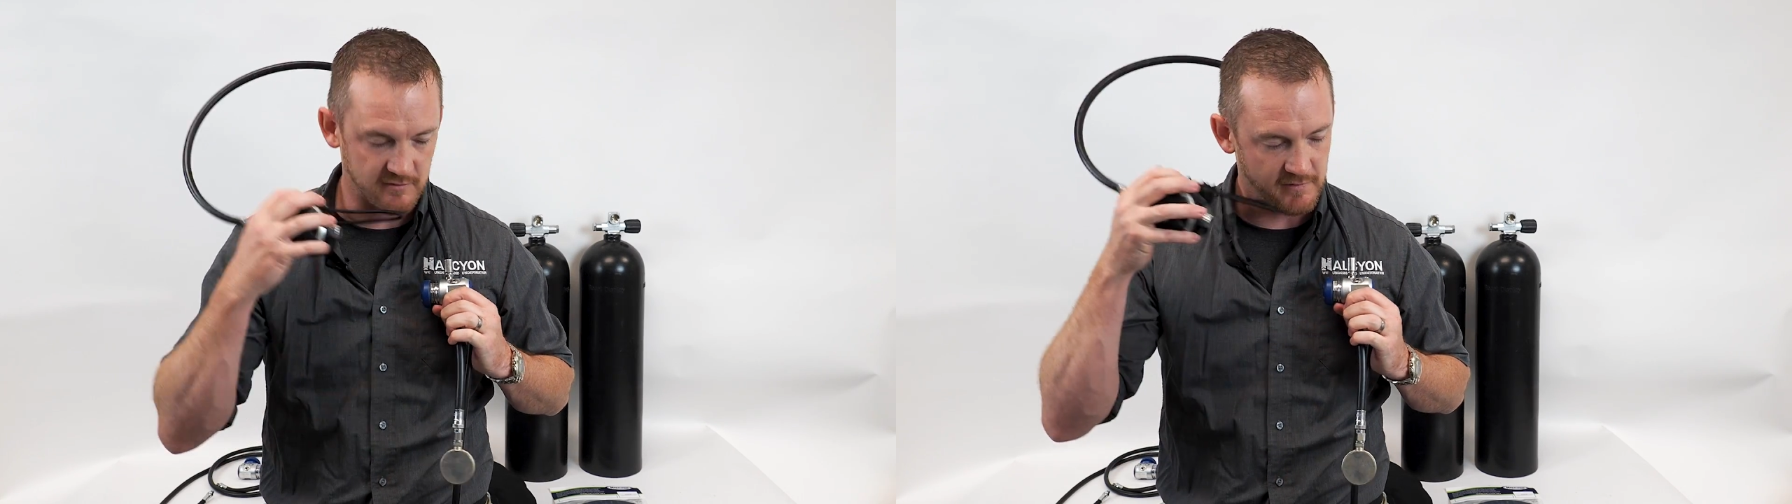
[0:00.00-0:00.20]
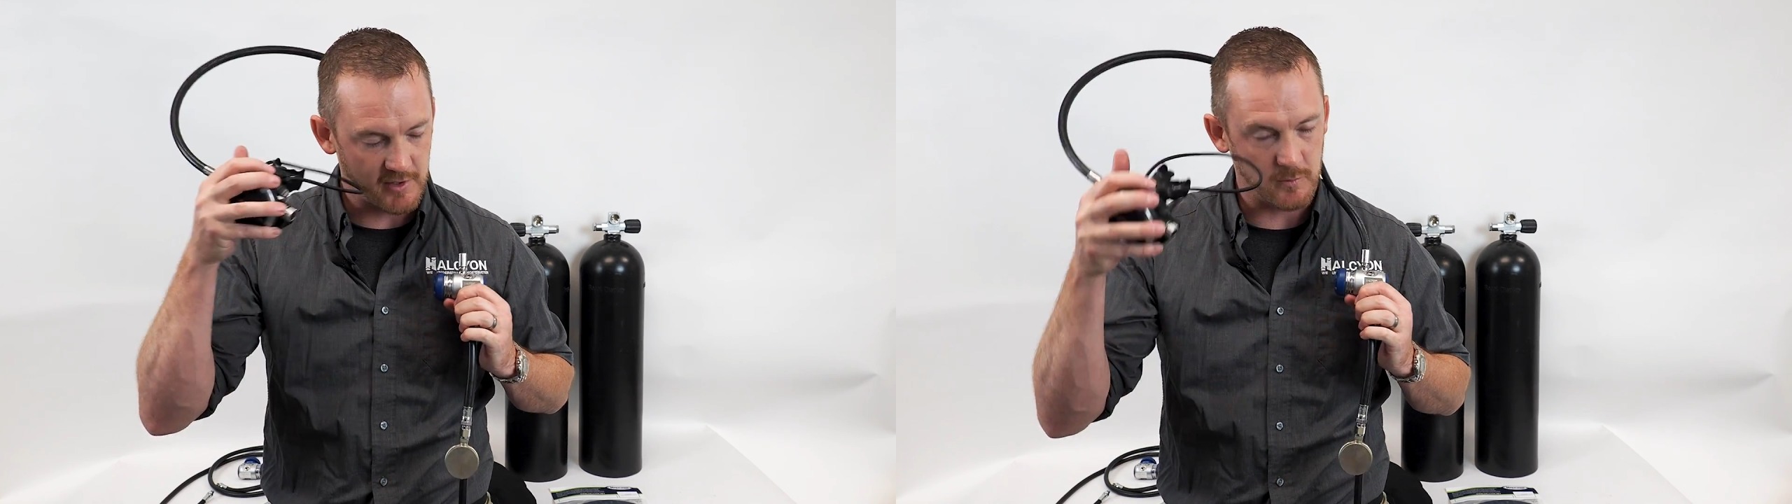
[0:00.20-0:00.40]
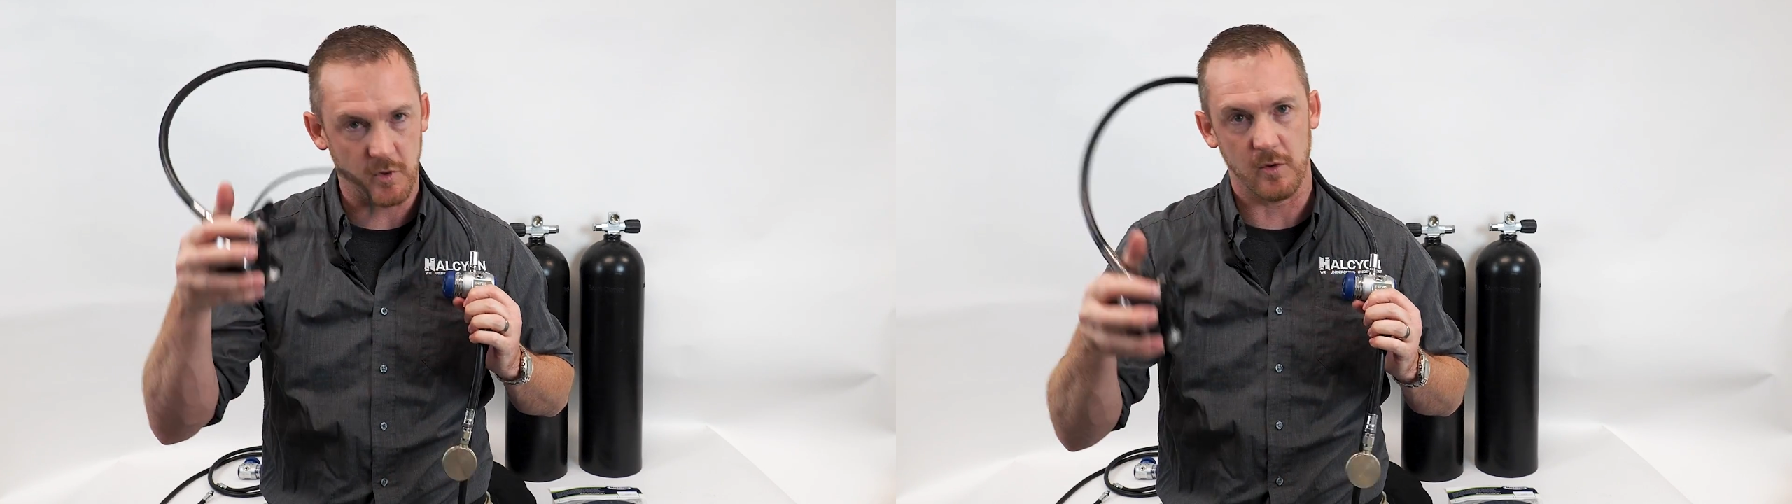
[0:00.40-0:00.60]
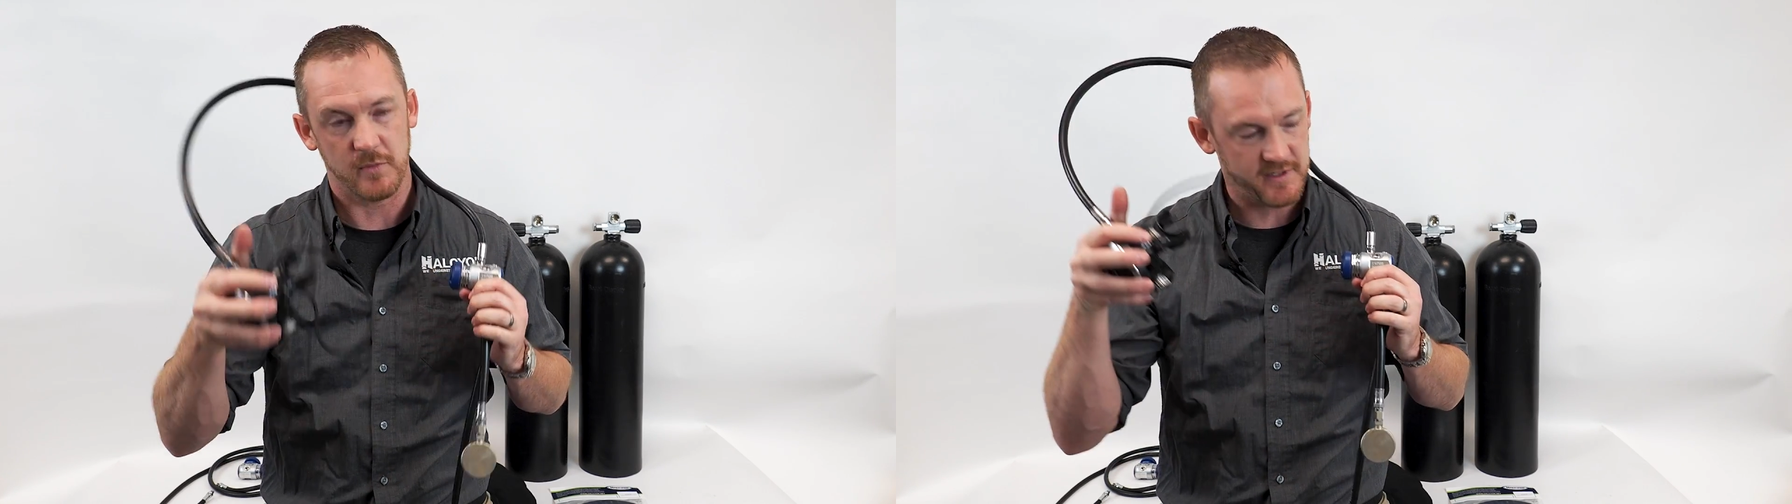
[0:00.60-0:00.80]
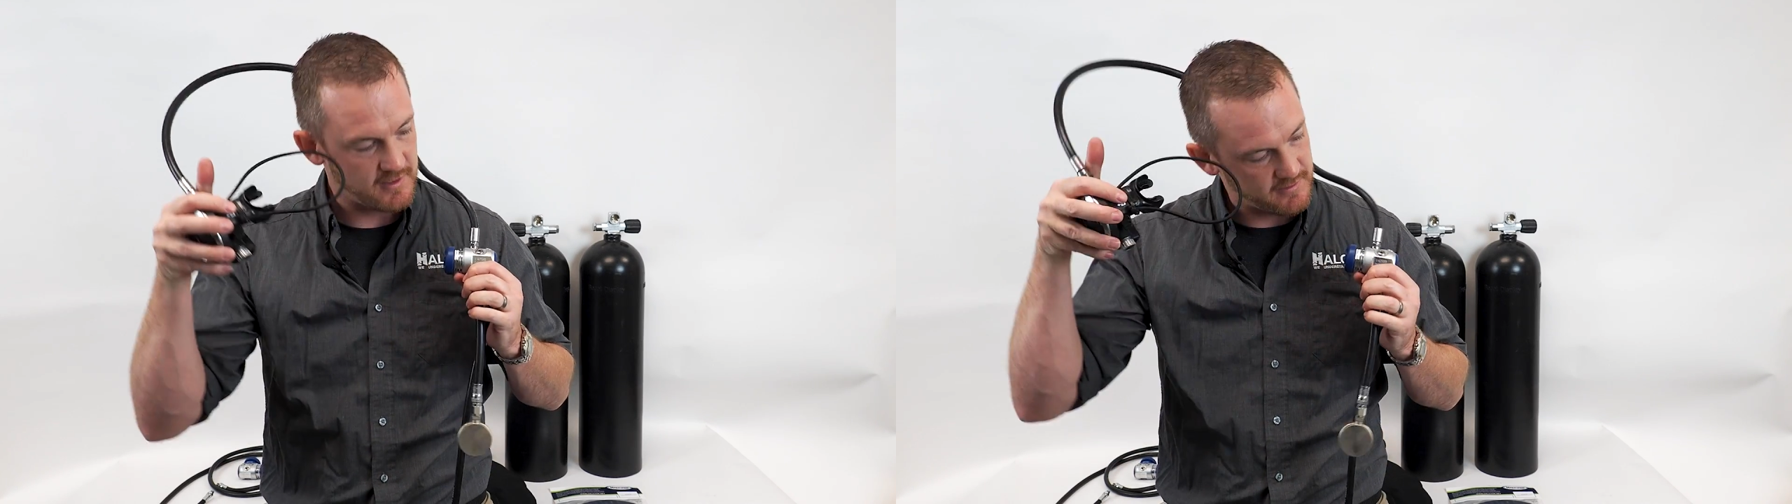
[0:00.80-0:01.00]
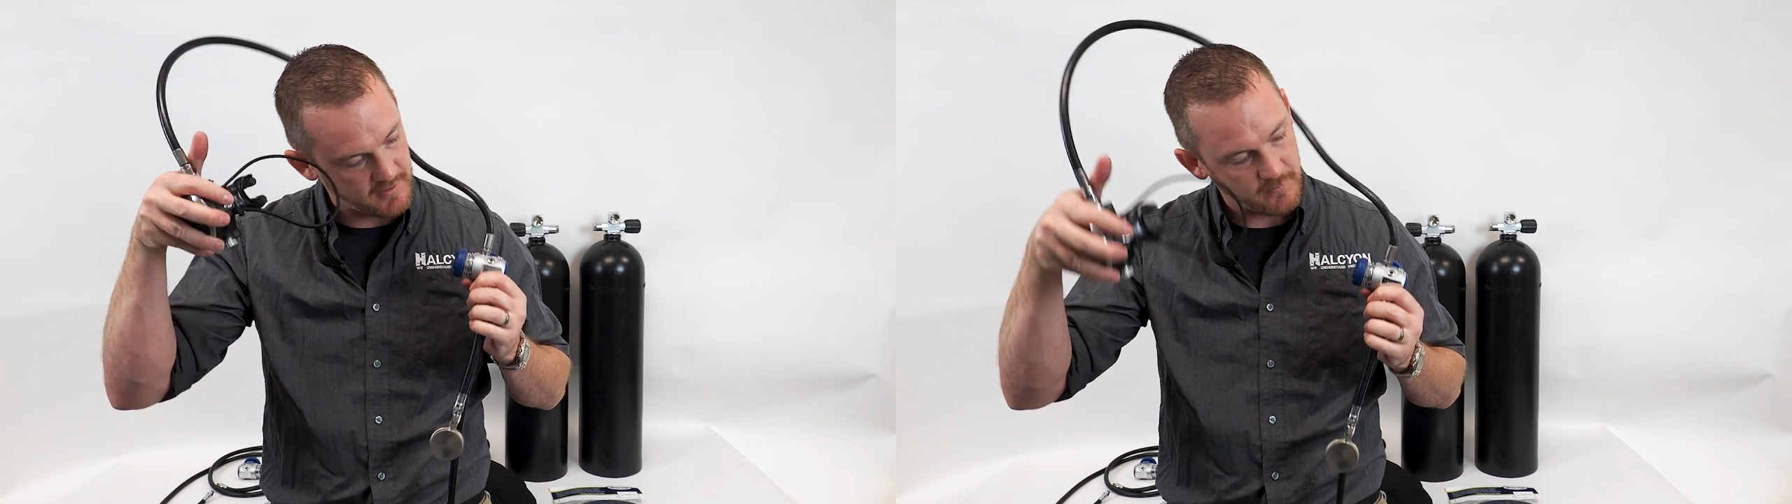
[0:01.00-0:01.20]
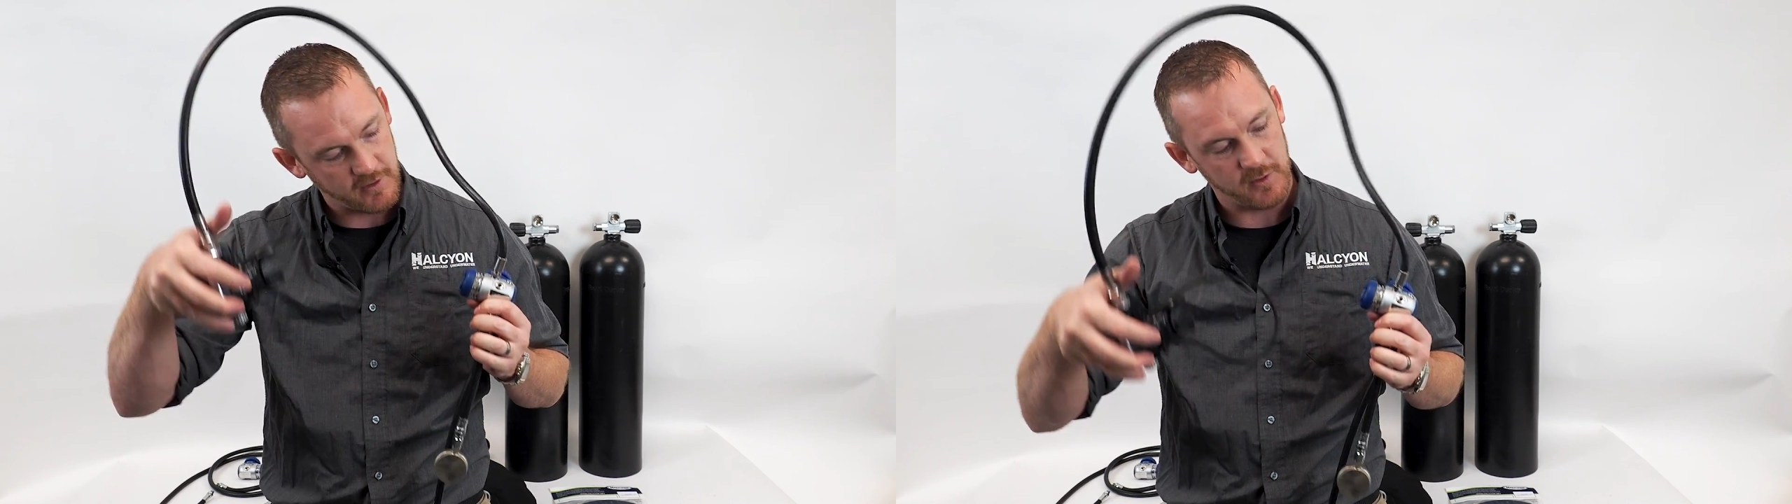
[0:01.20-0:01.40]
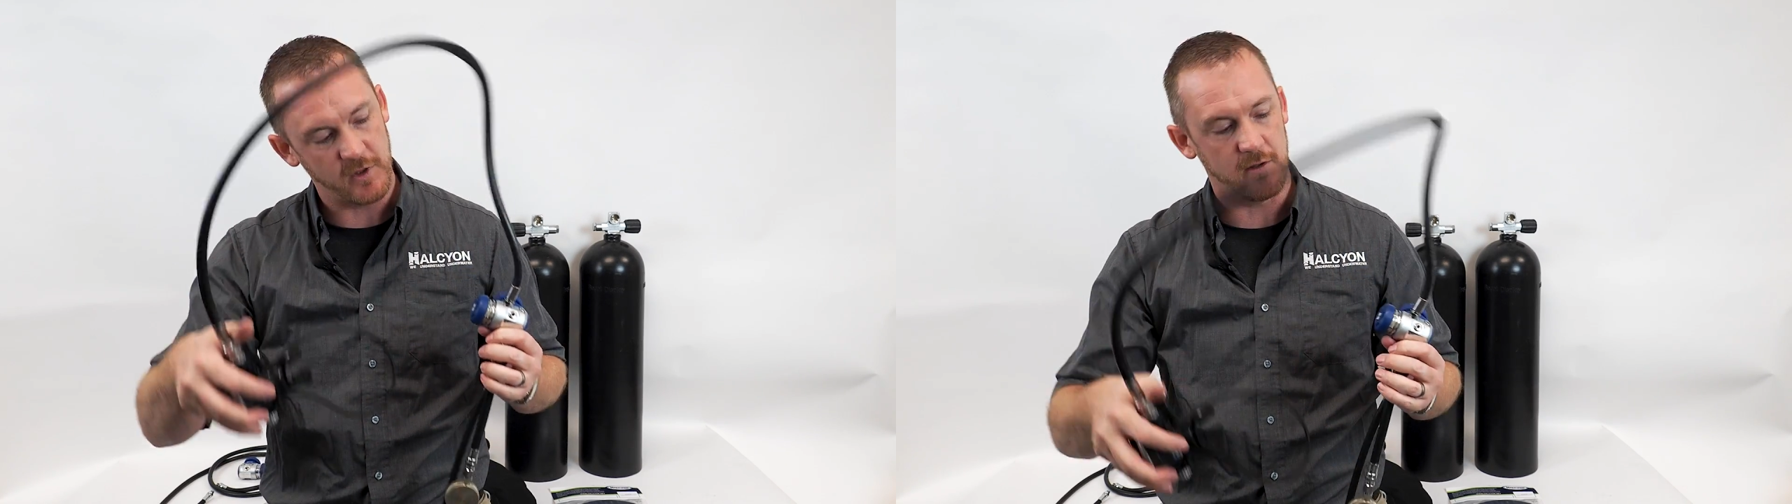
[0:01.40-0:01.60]
final purposes that we're
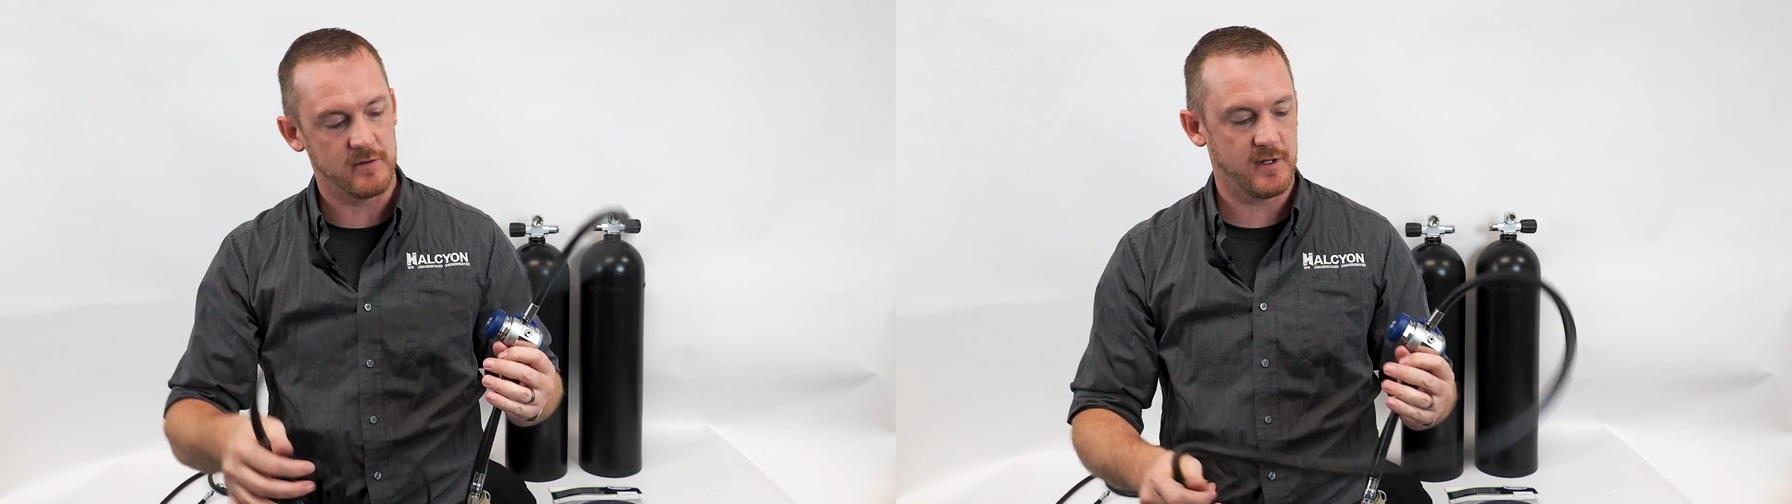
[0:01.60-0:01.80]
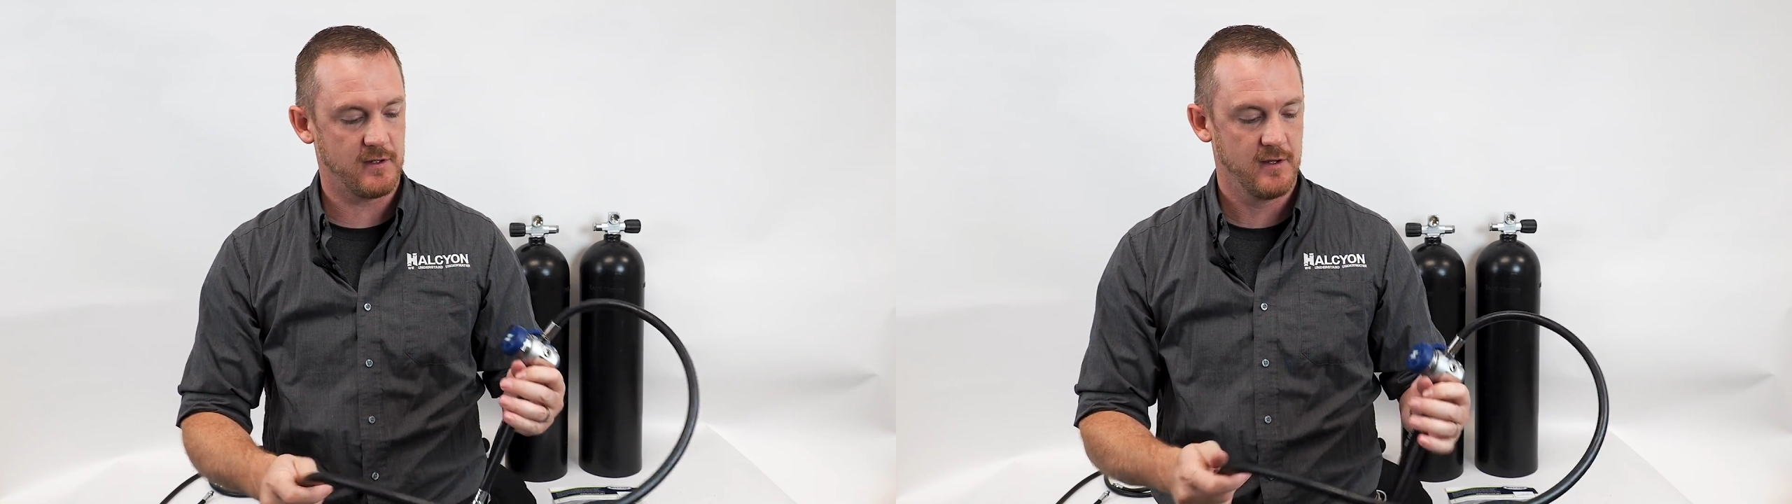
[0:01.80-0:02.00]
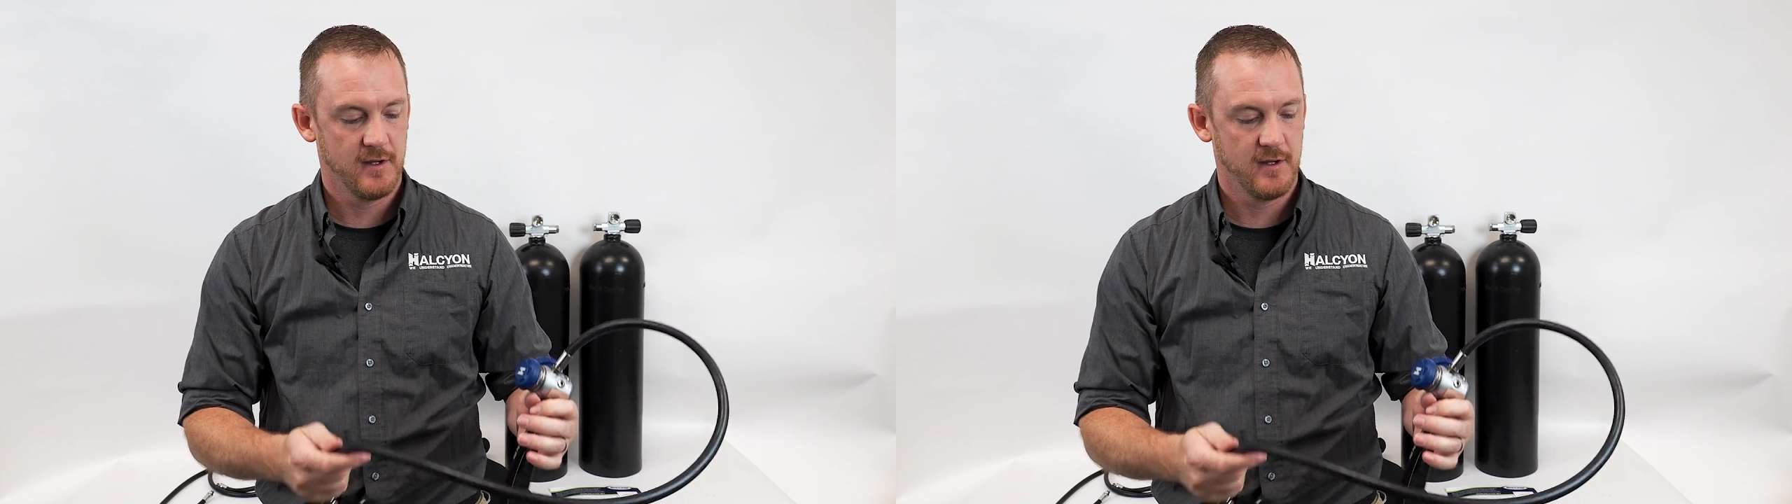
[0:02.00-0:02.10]
going to be using